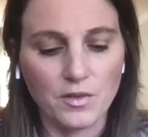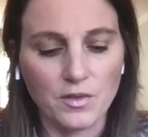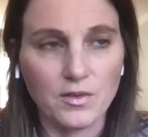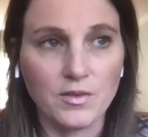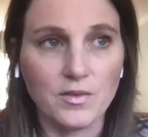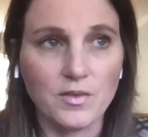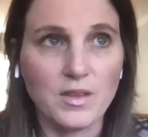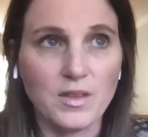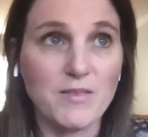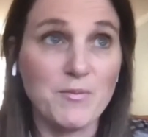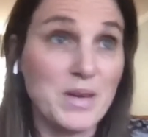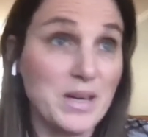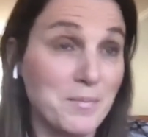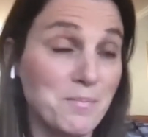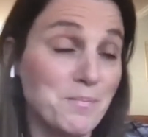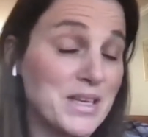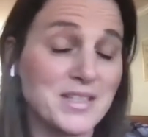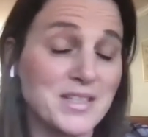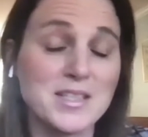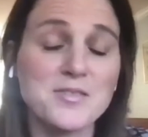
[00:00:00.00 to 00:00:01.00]
They've been in
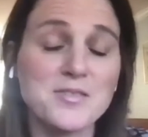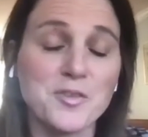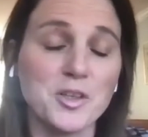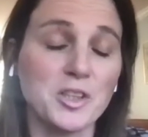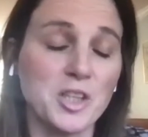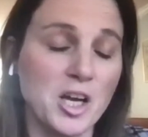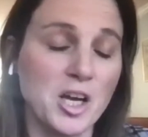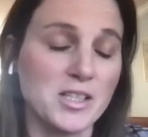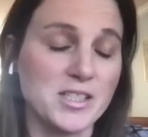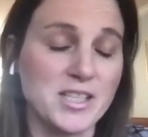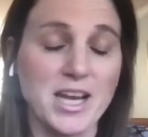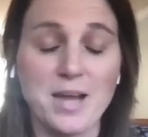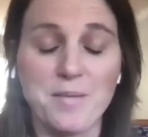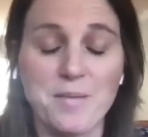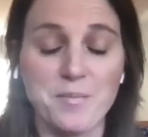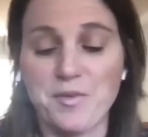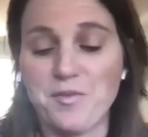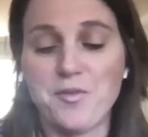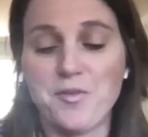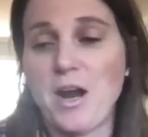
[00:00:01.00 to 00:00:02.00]
business for a long time
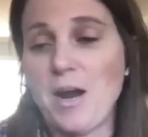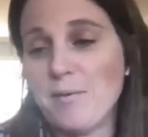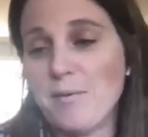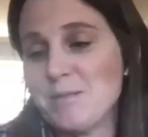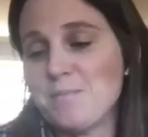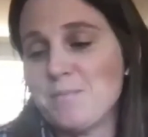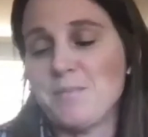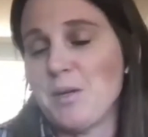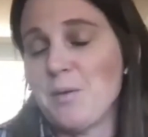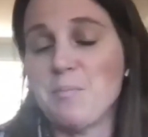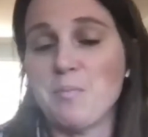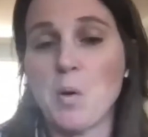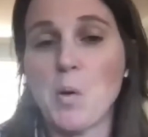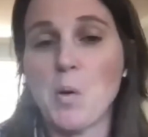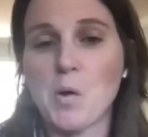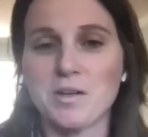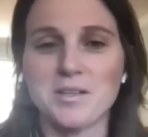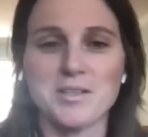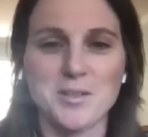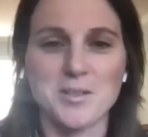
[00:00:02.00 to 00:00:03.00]
before I was,
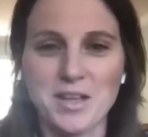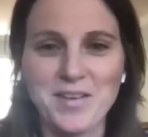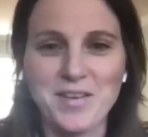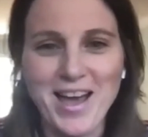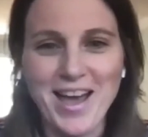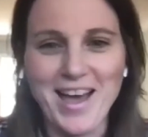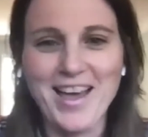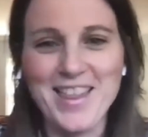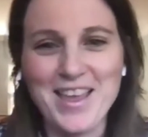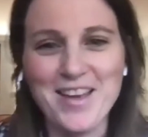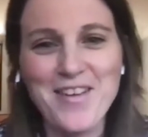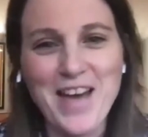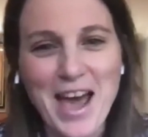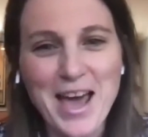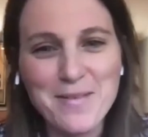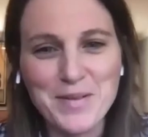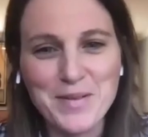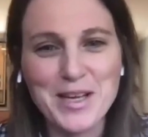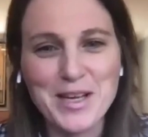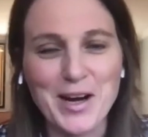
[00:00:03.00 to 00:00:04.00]
born. So they've
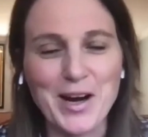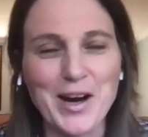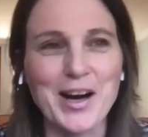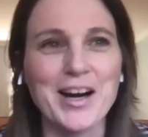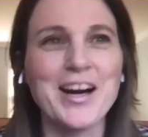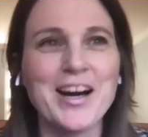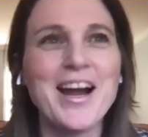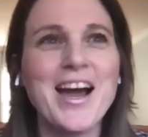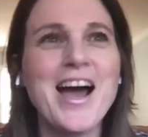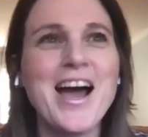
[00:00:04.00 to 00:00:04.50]
had PR.